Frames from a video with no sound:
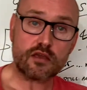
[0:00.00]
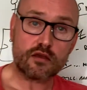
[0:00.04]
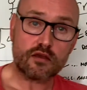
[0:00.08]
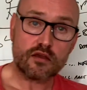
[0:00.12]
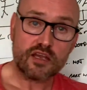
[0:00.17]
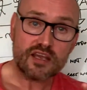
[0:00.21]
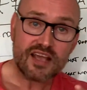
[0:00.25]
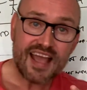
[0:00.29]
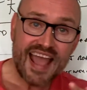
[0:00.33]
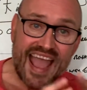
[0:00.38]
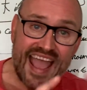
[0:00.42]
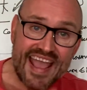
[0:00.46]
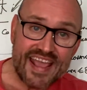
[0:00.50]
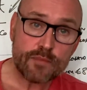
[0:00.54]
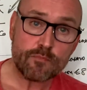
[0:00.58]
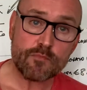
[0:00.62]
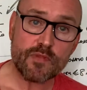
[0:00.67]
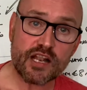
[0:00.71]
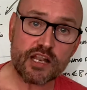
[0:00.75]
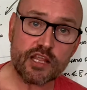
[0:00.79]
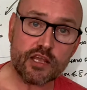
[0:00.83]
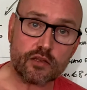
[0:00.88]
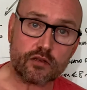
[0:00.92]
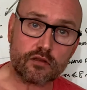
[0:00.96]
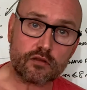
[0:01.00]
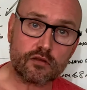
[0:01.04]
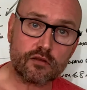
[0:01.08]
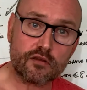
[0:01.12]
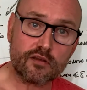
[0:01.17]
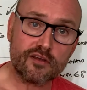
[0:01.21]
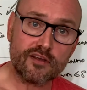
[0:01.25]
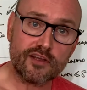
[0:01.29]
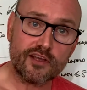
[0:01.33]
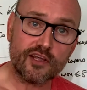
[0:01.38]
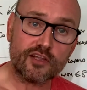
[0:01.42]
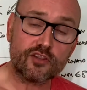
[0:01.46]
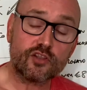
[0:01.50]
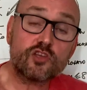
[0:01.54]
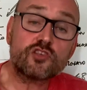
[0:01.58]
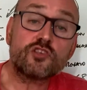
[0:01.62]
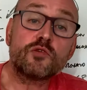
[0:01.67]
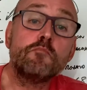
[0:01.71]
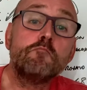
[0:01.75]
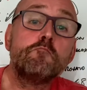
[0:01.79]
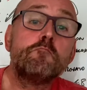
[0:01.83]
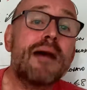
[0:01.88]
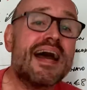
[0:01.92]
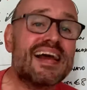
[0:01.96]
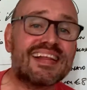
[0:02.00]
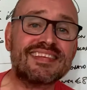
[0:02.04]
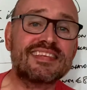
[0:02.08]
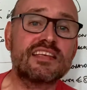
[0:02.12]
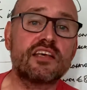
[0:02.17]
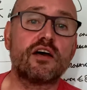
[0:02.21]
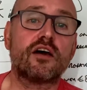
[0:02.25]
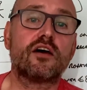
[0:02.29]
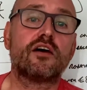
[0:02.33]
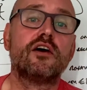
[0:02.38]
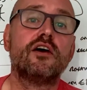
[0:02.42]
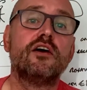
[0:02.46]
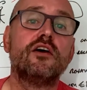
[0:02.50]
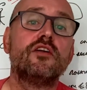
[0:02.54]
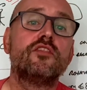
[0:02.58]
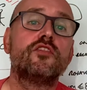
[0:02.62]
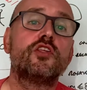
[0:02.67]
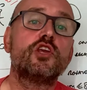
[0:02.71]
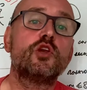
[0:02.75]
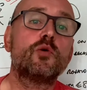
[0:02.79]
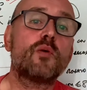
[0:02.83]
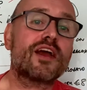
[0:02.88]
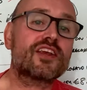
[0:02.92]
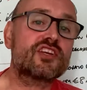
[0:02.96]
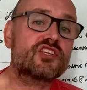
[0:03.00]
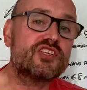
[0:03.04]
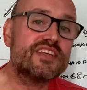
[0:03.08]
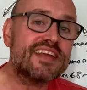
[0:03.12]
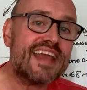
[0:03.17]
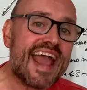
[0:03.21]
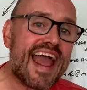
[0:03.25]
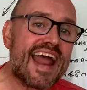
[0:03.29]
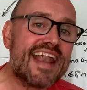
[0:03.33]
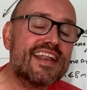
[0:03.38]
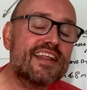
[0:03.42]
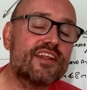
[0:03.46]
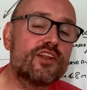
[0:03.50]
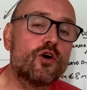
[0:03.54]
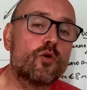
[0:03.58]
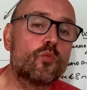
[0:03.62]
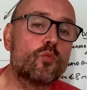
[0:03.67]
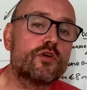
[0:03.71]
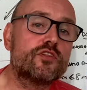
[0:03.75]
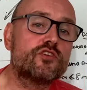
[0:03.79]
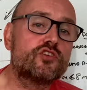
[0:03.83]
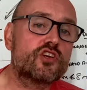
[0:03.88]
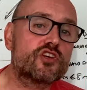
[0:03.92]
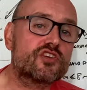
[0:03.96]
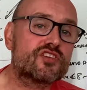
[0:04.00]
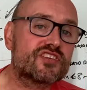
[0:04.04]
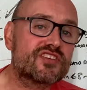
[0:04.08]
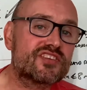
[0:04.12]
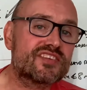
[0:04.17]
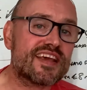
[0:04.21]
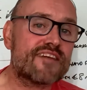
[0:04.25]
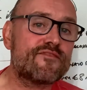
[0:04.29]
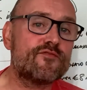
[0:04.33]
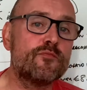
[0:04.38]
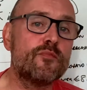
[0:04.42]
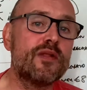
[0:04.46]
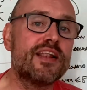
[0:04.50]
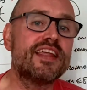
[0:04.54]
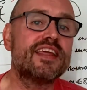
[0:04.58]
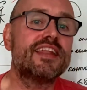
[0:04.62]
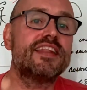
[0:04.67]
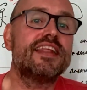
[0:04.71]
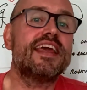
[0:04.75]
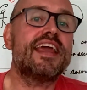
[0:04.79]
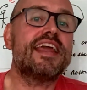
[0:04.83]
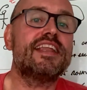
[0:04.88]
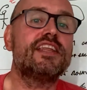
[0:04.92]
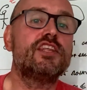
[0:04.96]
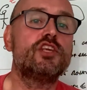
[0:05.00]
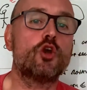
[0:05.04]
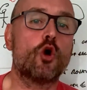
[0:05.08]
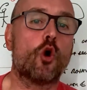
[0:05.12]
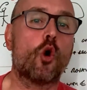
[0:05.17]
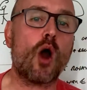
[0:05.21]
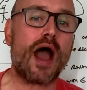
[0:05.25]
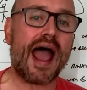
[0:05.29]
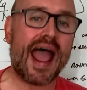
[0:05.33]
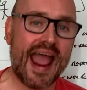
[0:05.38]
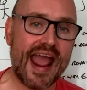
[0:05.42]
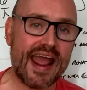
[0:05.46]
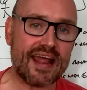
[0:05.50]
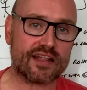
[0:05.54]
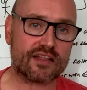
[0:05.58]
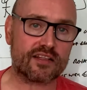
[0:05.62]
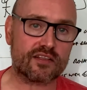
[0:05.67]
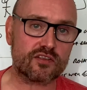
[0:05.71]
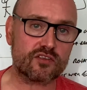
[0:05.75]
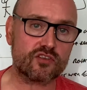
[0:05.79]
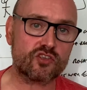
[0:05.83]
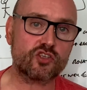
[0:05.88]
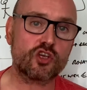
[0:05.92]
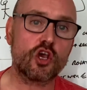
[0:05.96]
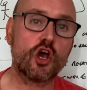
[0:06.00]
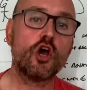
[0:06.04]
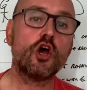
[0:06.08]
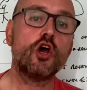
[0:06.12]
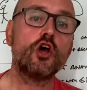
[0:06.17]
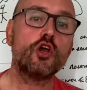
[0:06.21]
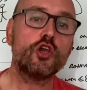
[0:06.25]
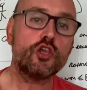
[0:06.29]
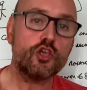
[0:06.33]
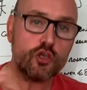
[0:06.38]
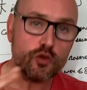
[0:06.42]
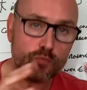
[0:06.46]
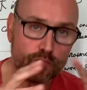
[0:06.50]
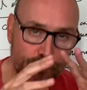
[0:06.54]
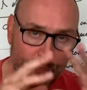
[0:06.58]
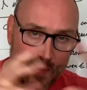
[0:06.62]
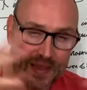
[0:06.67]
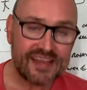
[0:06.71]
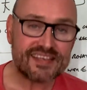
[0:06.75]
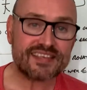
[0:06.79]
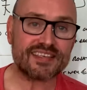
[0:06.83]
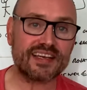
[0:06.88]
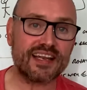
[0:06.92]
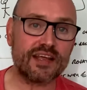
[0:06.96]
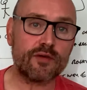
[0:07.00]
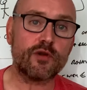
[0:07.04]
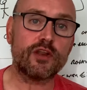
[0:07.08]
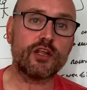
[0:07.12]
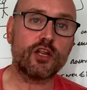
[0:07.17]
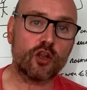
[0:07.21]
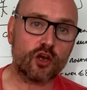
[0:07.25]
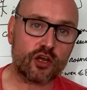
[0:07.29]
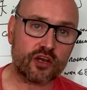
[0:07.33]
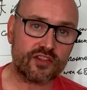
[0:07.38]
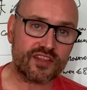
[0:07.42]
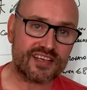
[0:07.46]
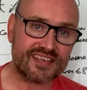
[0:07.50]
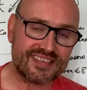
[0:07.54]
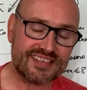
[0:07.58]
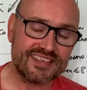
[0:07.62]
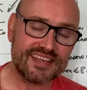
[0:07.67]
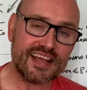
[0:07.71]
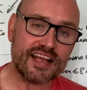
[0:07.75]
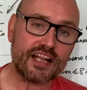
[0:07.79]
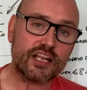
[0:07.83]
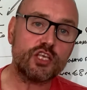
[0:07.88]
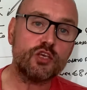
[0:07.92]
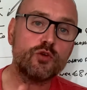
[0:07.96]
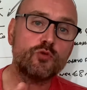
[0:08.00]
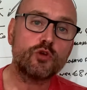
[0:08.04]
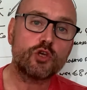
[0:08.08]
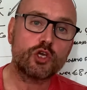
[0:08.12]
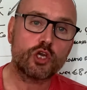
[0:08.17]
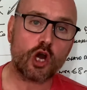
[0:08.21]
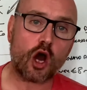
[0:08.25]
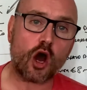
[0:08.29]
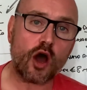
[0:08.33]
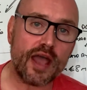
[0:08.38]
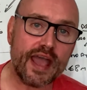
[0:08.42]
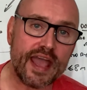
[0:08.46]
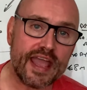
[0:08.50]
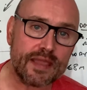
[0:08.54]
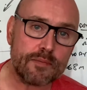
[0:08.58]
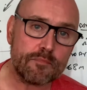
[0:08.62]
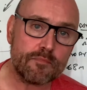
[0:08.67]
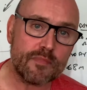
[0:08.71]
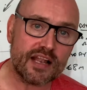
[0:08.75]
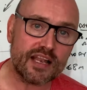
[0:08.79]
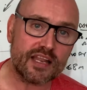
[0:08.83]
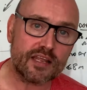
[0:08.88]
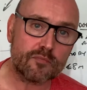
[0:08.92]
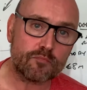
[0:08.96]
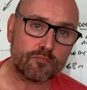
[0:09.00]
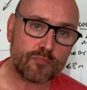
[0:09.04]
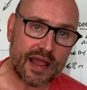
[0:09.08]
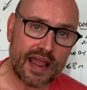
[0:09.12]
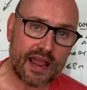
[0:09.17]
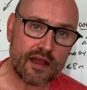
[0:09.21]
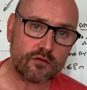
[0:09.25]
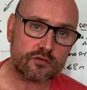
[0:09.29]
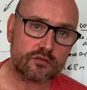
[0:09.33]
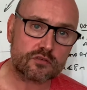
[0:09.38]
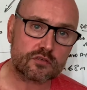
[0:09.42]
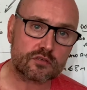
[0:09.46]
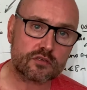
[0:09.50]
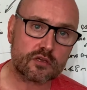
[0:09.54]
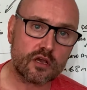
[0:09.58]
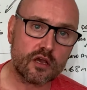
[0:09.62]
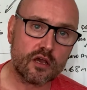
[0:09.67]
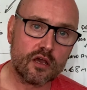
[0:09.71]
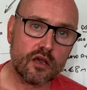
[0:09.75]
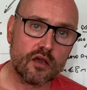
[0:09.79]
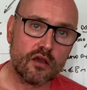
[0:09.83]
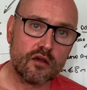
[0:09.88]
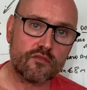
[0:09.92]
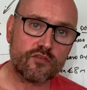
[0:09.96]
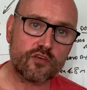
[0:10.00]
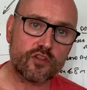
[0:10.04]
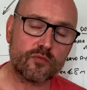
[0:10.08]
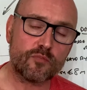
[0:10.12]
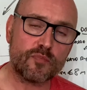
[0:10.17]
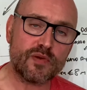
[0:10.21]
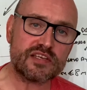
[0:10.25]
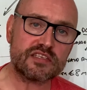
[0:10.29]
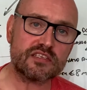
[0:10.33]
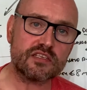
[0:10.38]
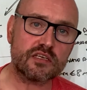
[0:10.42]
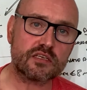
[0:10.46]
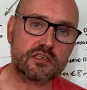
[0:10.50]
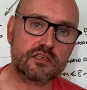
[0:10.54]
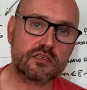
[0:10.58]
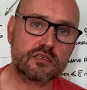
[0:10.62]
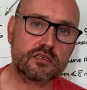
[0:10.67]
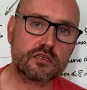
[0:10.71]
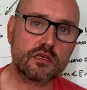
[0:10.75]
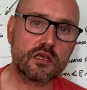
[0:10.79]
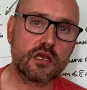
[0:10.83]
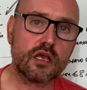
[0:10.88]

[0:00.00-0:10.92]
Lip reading: £8 million. Doesn't matter that you actually ended up with just £7 million in your hands. You basically, when you look at this deal, you got £8 million for the business.